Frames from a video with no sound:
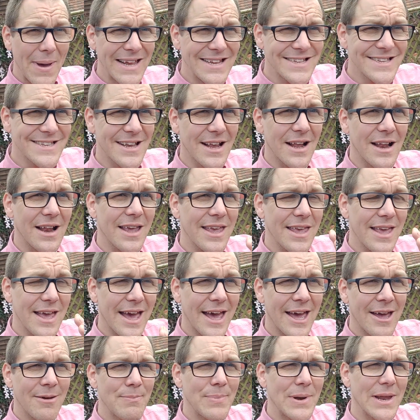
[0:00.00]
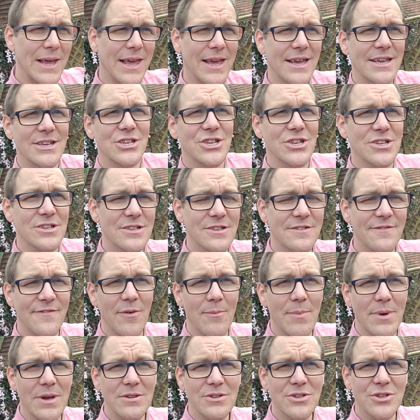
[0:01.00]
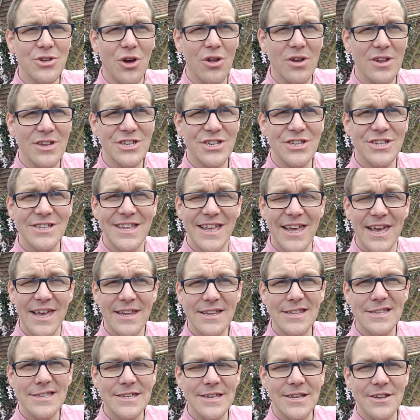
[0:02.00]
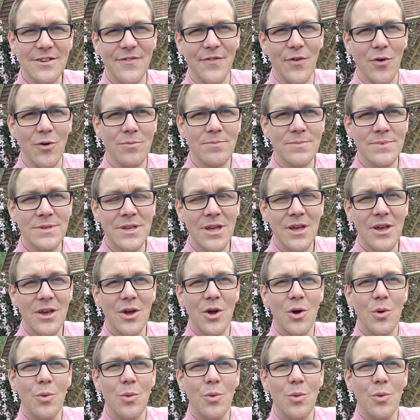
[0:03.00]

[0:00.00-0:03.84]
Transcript: Basically, applications for most colleges and sixth forms